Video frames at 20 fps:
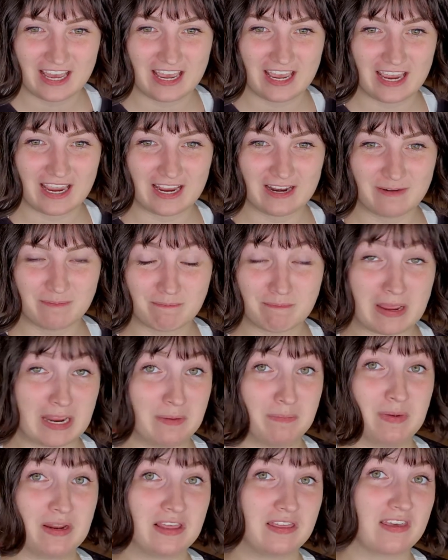It made
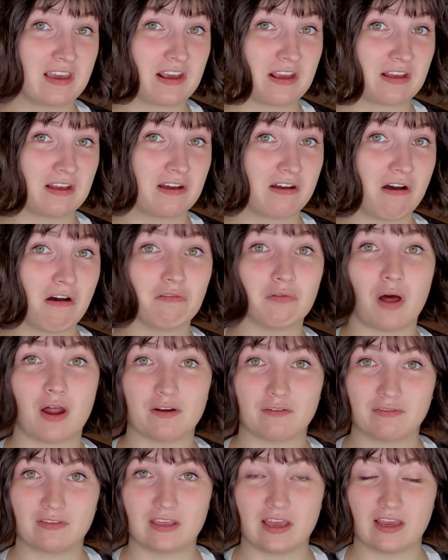me think a lot
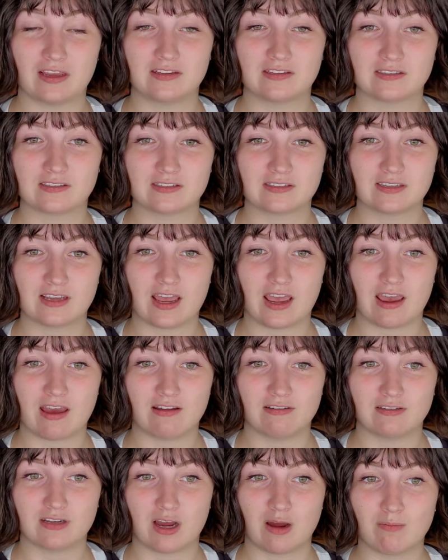of things,
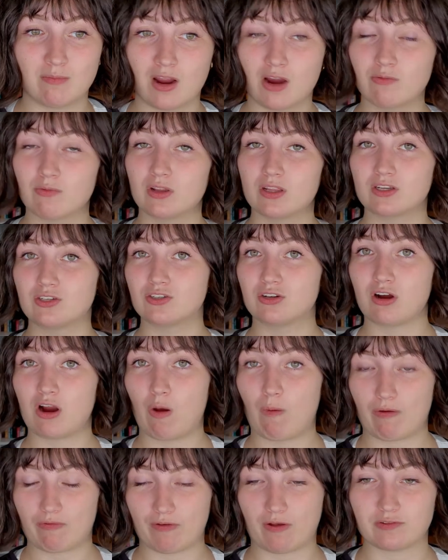and I'm not really sure
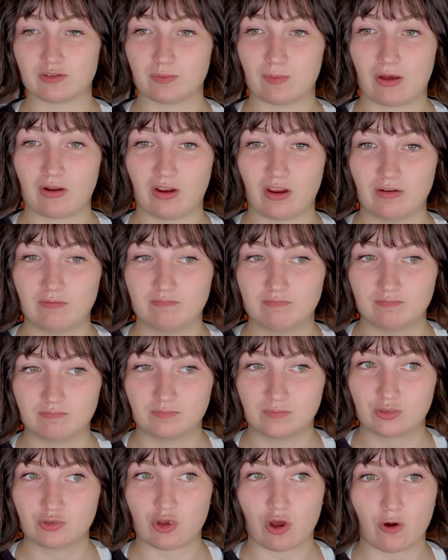how I felt about it.
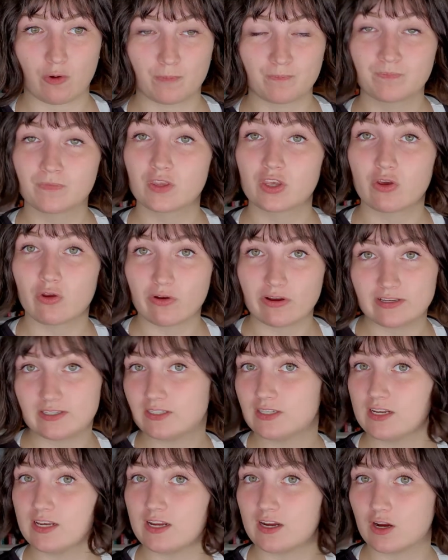So curious
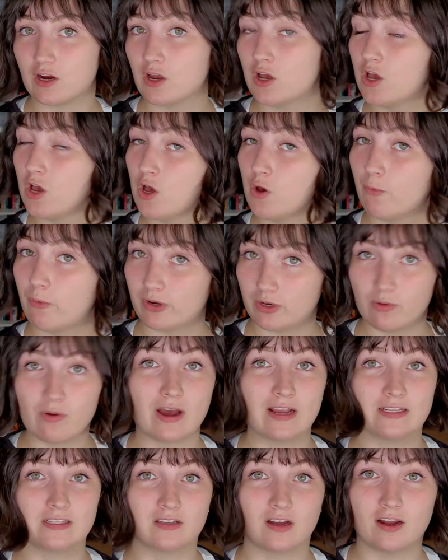to hear what you
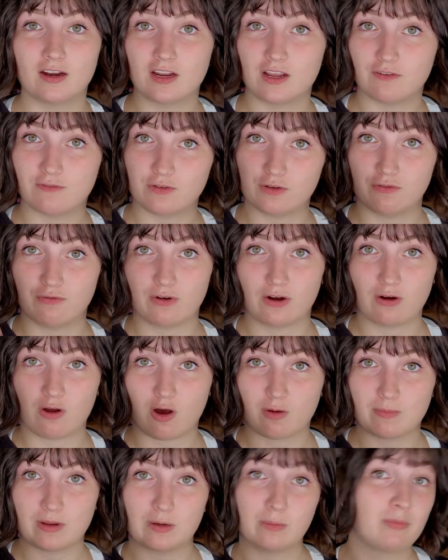guys thought. If you've read
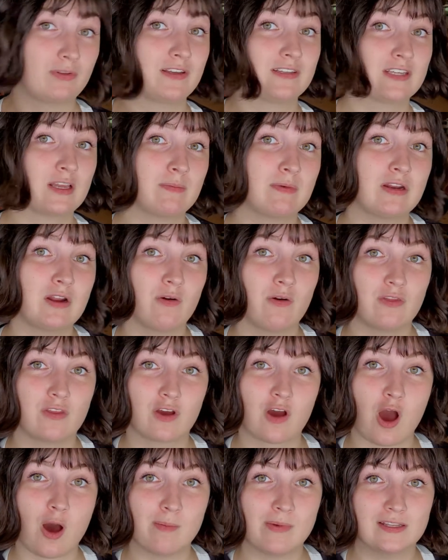Almond, please let me know in the
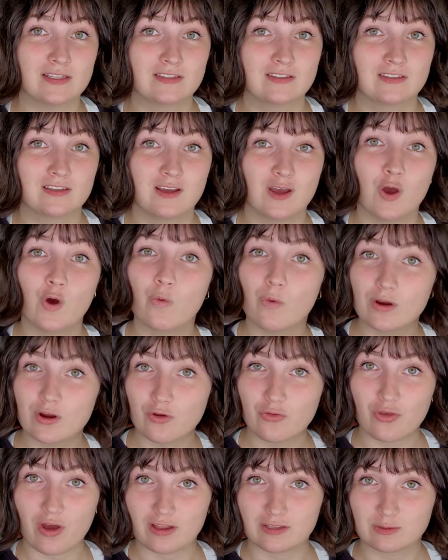comments what your
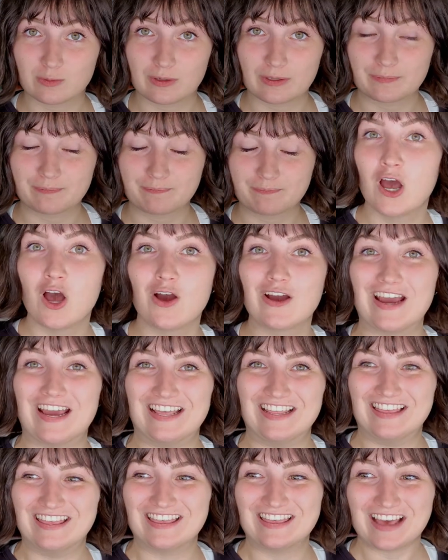thoughts were. Okay,
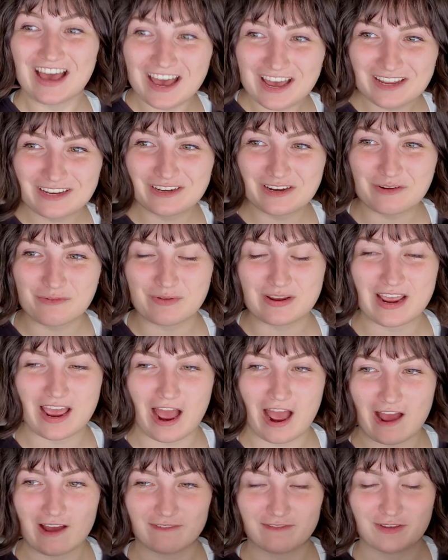then we
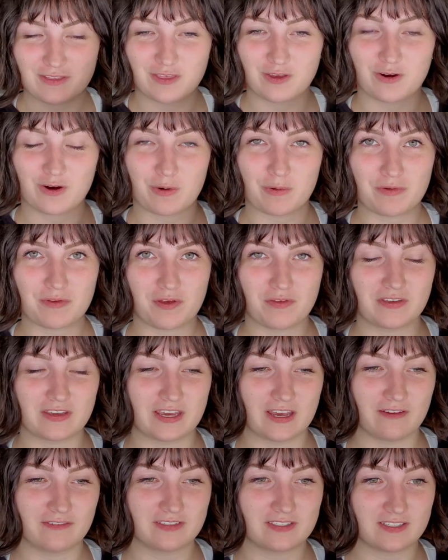have The Girl with All the
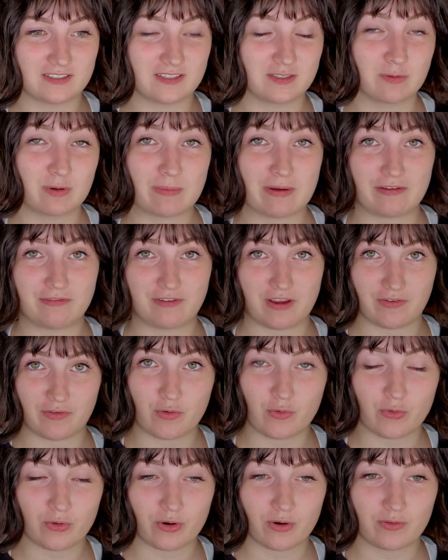Gifts. This is one of my favorite
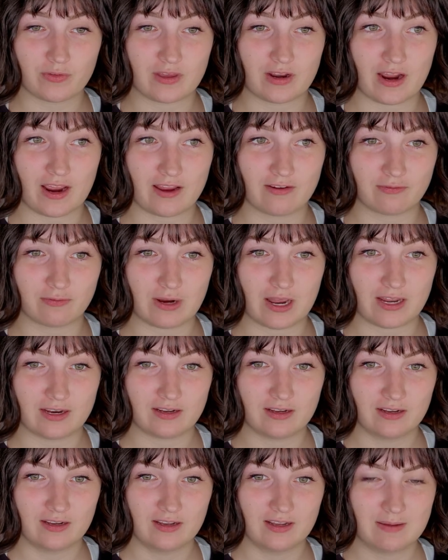horror that I have read
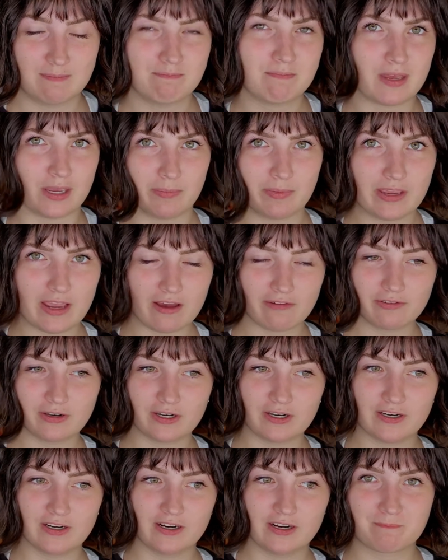maybe
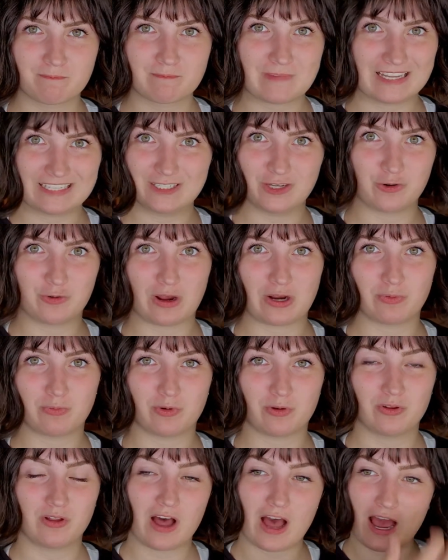ever. It's
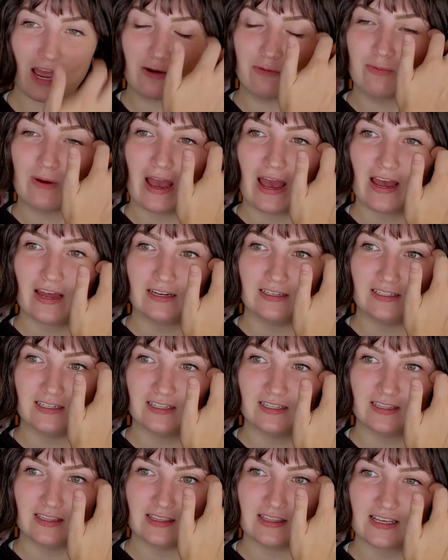incredible. I read
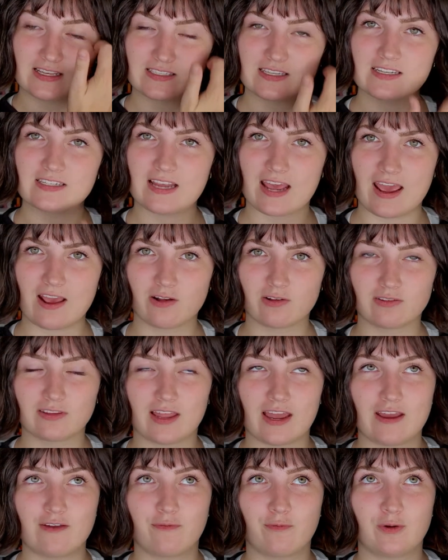This Entangled
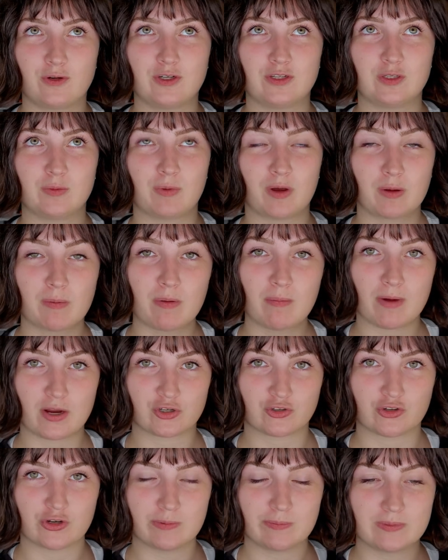Life, which is a book about
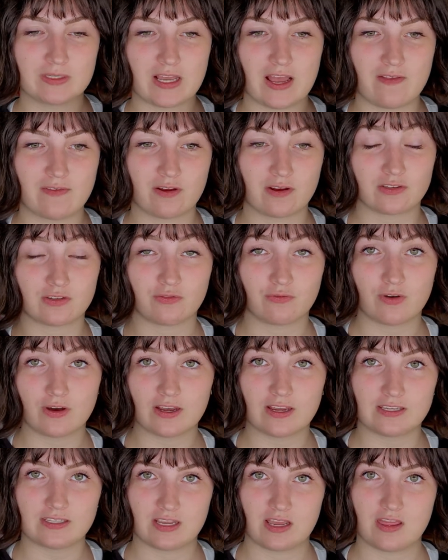mushrooms, and there's a
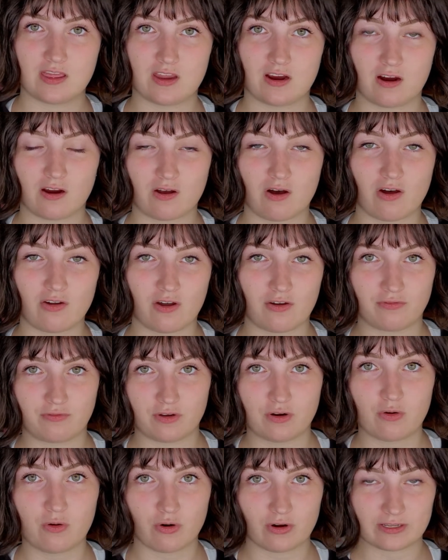fungus in there called
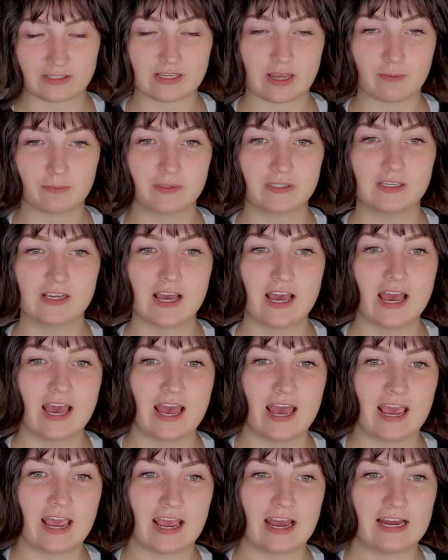Alphedocordyceps,
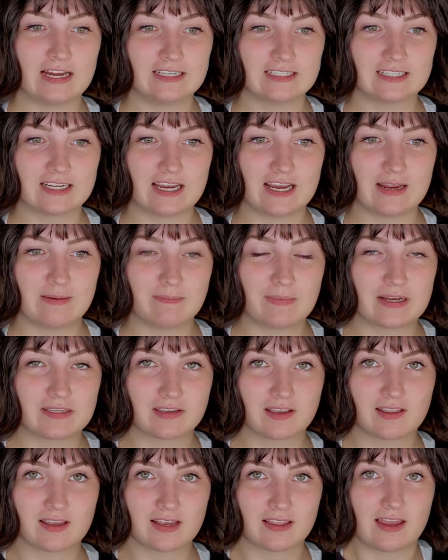and it
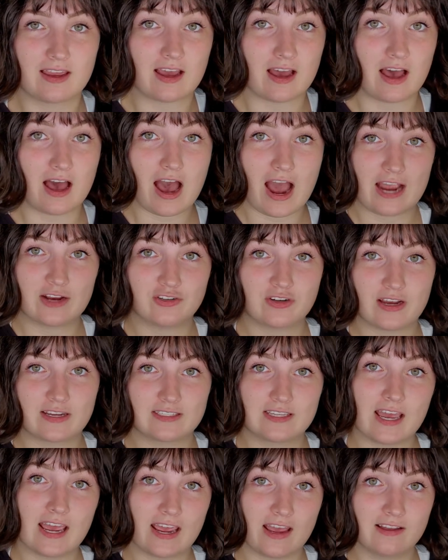basically like hijacks
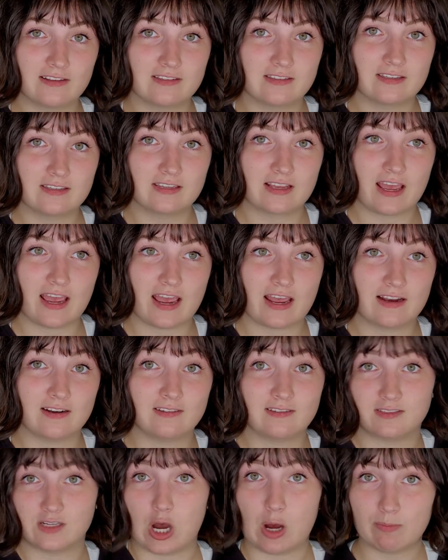ants
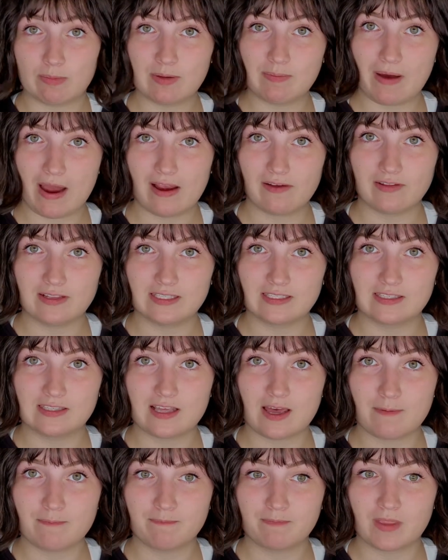and zombie pilots
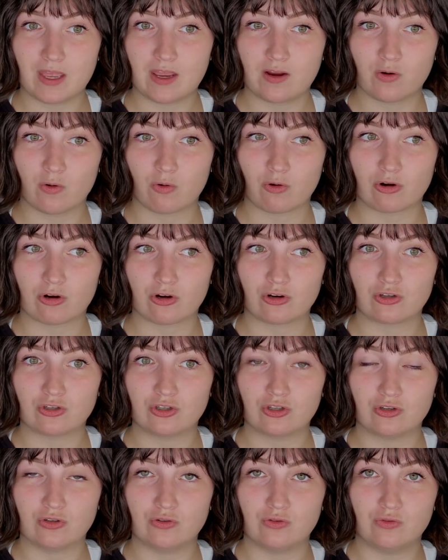them in order
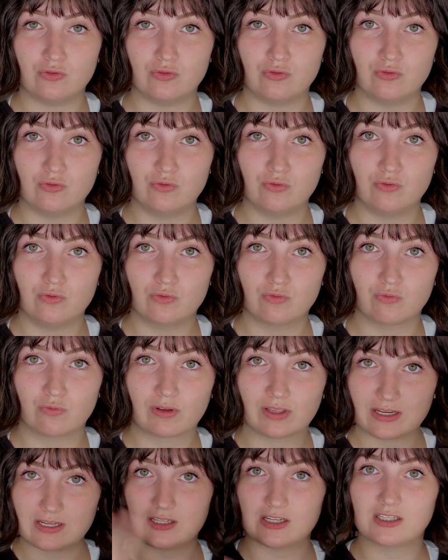to
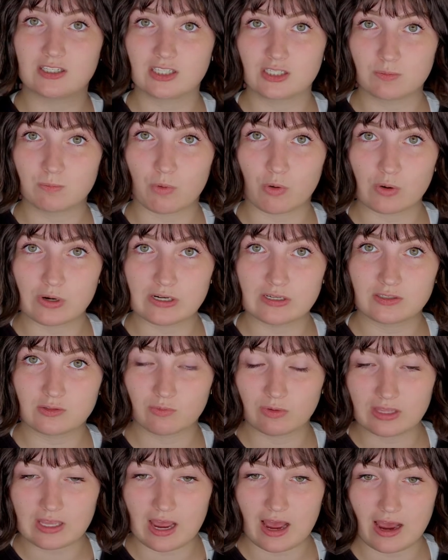release its spores
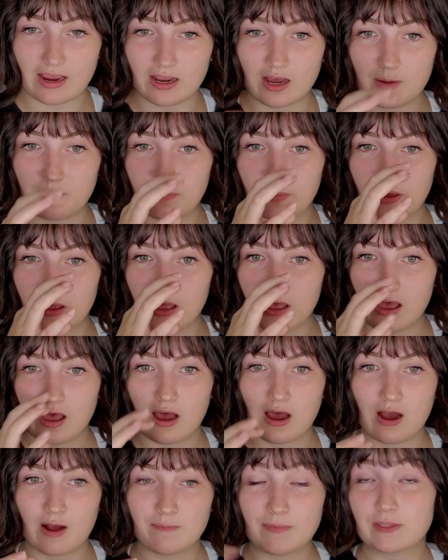really high up.
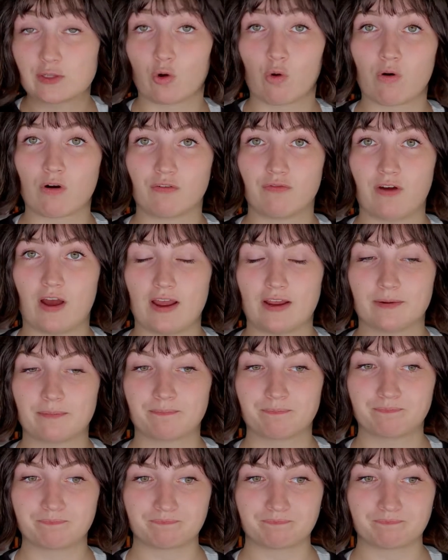It's horrifying.